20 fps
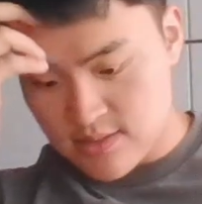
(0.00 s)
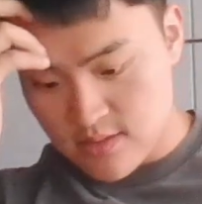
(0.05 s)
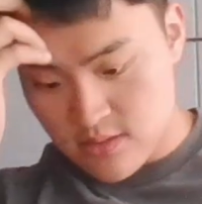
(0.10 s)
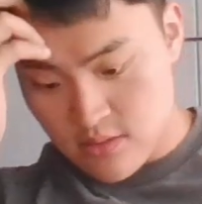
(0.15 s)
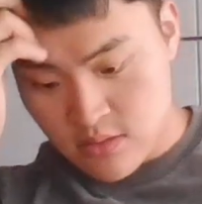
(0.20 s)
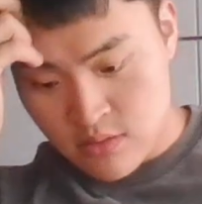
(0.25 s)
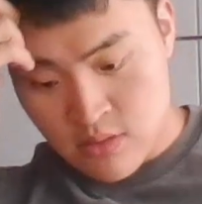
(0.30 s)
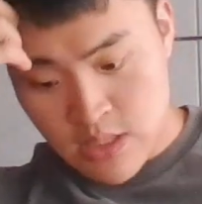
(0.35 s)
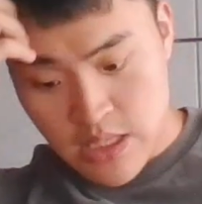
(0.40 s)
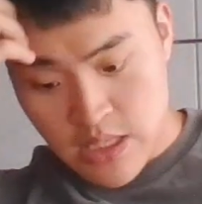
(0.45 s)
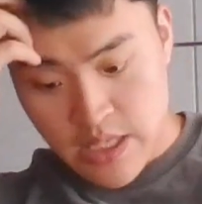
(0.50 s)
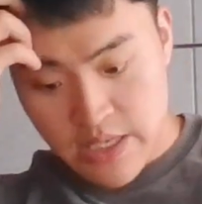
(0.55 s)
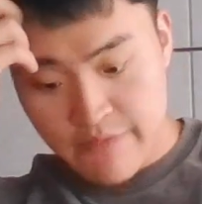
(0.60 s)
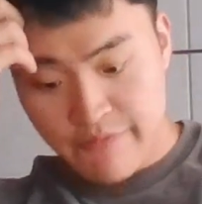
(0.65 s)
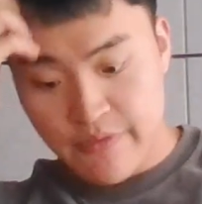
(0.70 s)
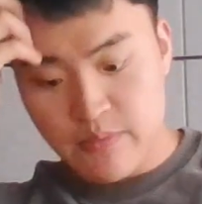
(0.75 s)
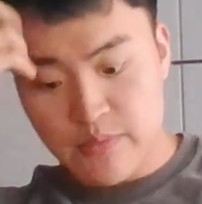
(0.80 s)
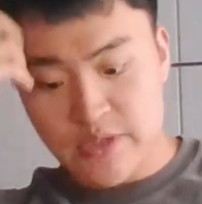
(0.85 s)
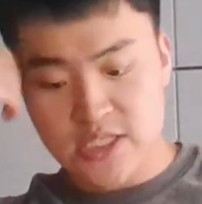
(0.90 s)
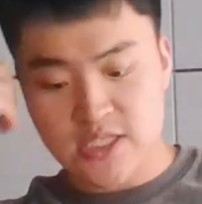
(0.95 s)
So
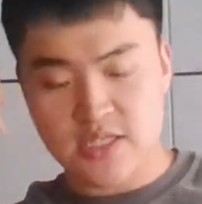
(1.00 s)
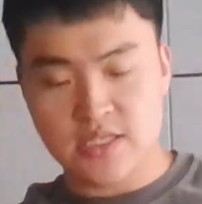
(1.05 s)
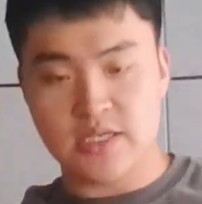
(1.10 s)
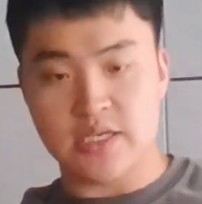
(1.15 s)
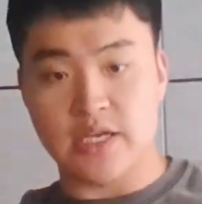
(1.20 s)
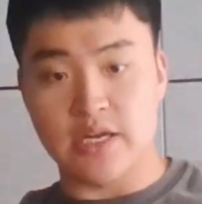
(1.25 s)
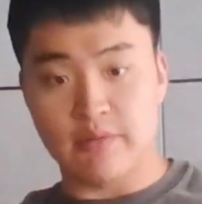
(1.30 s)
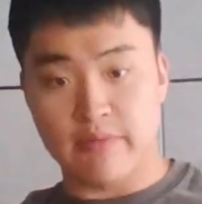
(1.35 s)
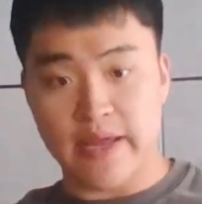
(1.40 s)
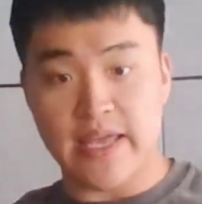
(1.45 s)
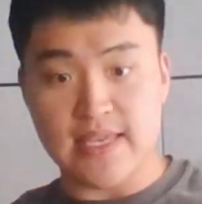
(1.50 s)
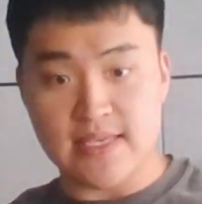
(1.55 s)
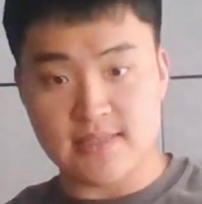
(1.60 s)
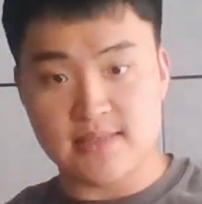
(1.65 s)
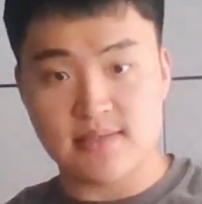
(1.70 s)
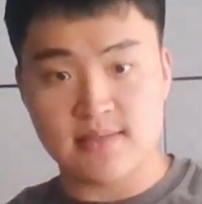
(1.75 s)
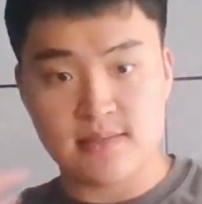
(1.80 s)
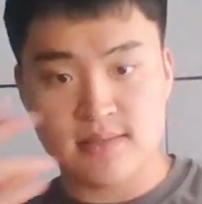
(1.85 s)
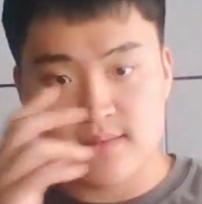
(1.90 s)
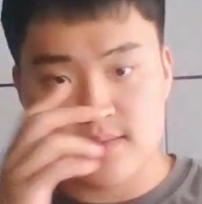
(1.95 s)
if we want to
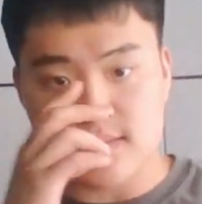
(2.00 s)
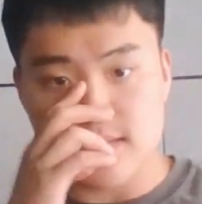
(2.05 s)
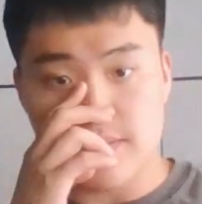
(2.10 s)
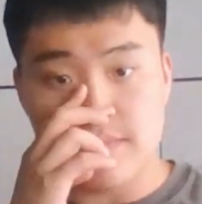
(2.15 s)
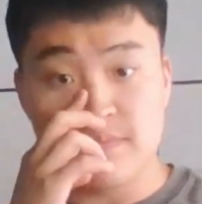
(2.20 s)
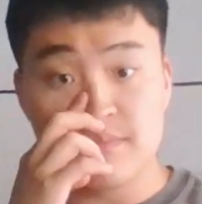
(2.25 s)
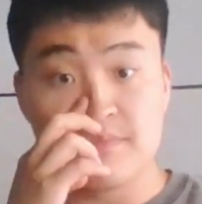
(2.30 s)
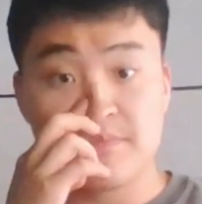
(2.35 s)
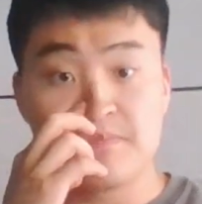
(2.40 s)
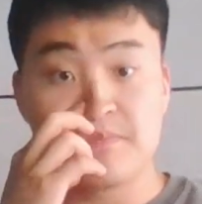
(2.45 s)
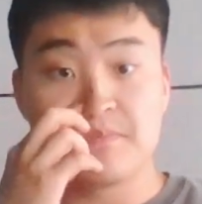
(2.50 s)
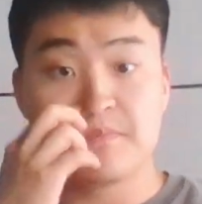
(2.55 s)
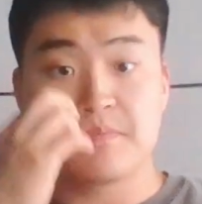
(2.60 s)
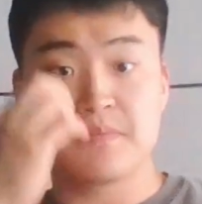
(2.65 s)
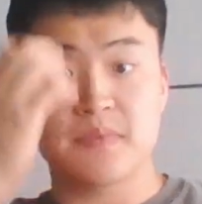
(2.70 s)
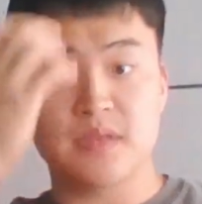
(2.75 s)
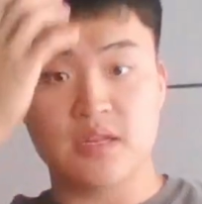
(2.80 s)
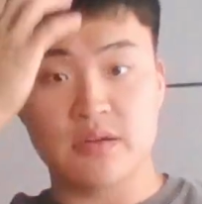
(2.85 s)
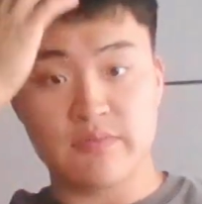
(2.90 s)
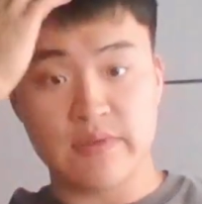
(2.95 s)
erase some
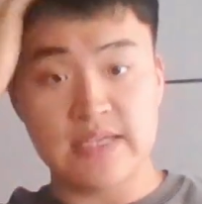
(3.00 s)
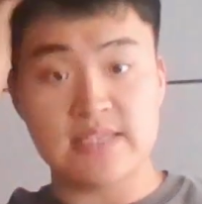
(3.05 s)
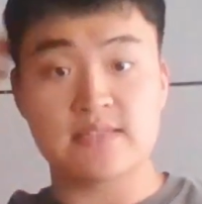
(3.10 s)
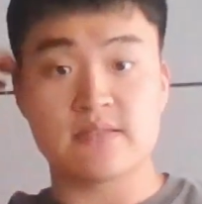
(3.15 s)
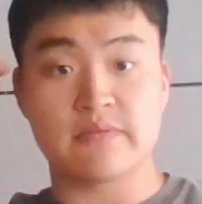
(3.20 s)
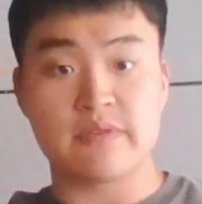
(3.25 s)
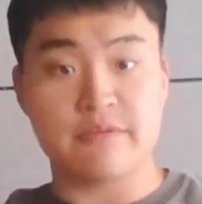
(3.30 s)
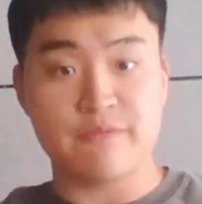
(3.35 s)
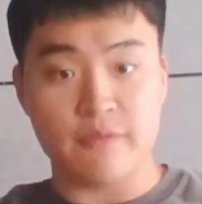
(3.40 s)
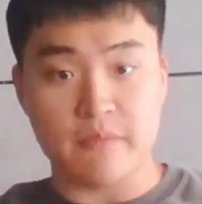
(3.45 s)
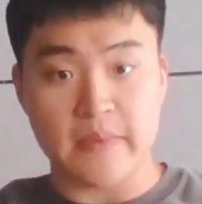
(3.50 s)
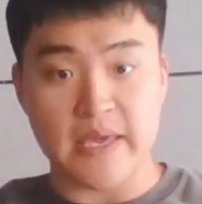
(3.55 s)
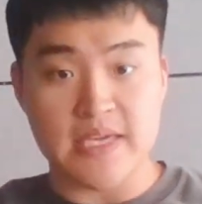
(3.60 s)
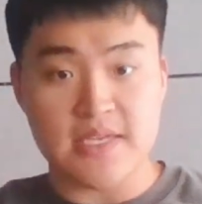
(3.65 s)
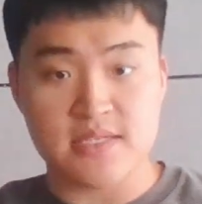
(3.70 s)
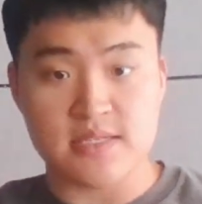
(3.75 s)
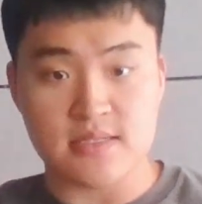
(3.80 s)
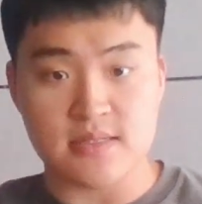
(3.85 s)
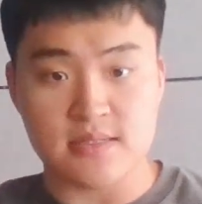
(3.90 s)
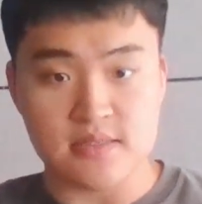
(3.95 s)

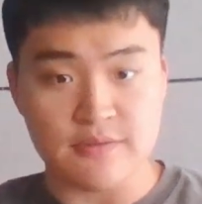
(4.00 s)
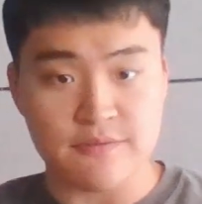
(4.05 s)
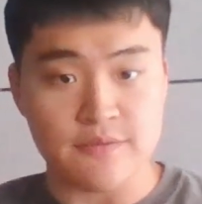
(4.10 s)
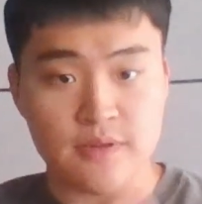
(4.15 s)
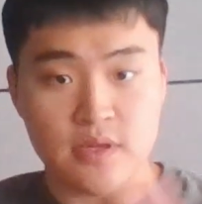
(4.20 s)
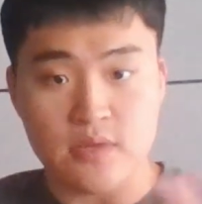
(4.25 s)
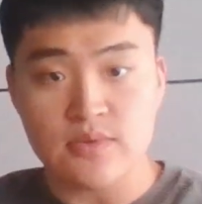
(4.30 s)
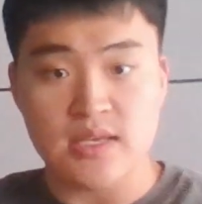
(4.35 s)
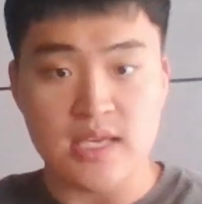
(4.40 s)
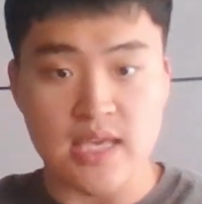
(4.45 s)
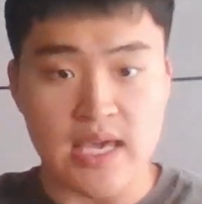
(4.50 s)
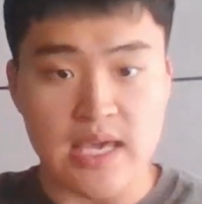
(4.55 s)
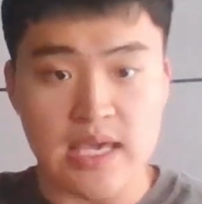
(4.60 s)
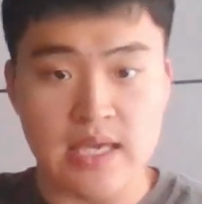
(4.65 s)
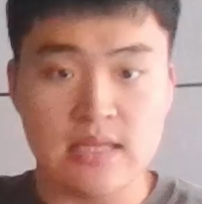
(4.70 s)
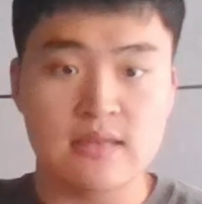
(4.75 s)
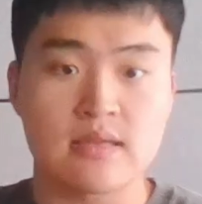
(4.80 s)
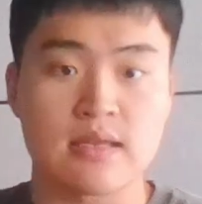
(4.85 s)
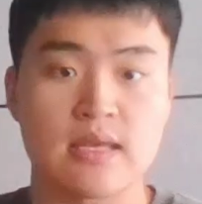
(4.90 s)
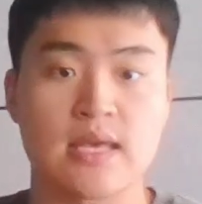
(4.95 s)
information to floating
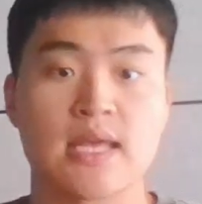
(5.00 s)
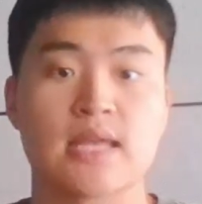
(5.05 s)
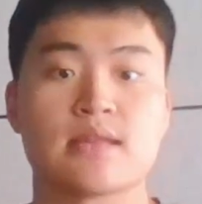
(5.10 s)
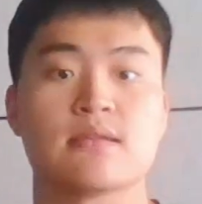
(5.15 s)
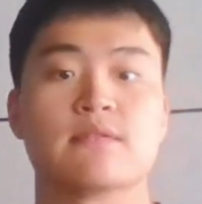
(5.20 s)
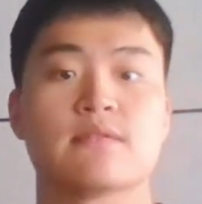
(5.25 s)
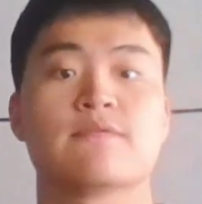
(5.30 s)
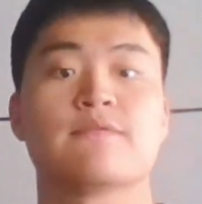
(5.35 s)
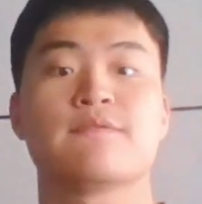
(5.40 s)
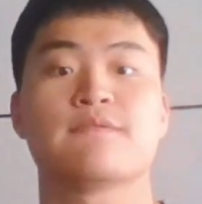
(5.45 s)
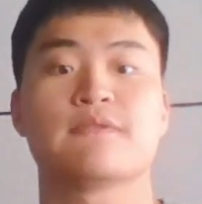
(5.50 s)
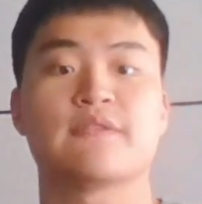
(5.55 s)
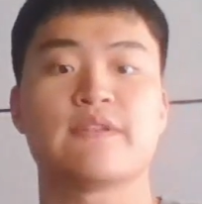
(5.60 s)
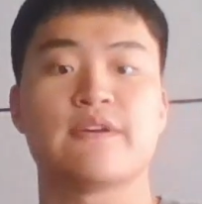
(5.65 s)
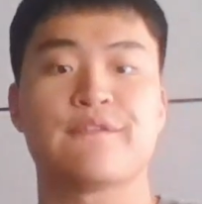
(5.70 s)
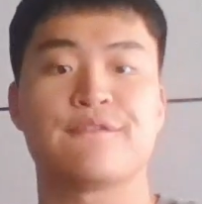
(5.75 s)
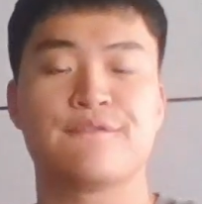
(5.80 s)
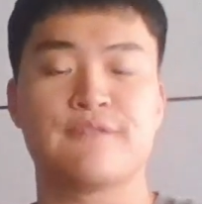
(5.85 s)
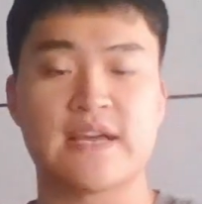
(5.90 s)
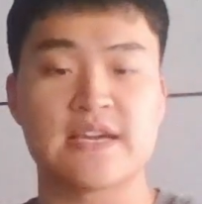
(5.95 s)
gate at the
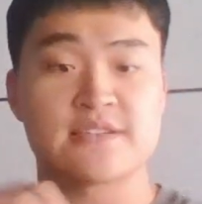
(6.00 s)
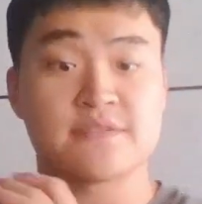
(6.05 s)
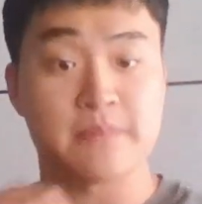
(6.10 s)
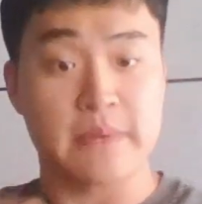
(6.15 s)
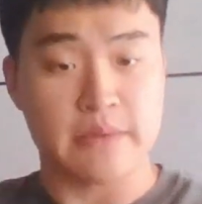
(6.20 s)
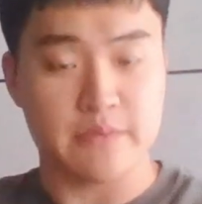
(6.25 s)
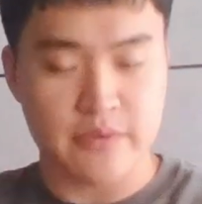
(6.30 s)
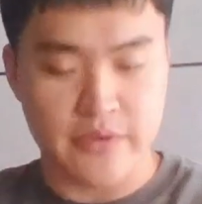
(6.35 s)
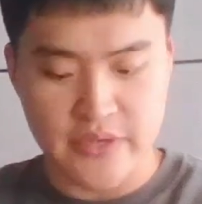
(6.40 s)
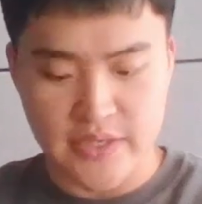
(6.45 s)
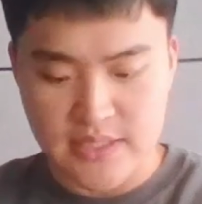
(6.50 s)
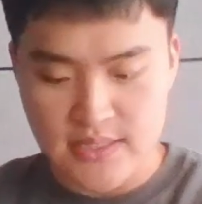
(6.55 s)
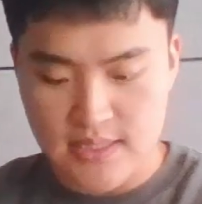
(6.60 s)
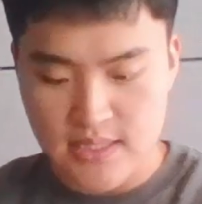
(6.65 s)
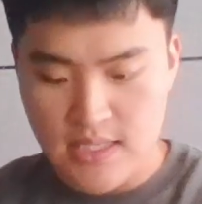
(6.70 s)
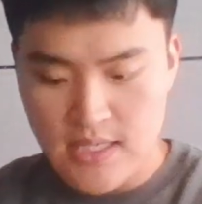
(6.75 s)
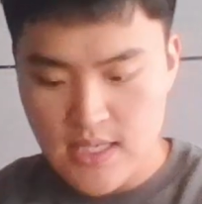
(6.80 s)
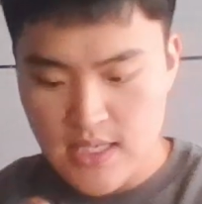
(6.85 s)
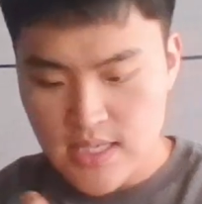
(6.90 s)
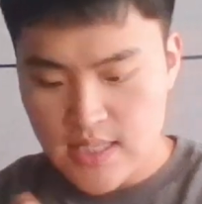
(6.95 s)
flash memories,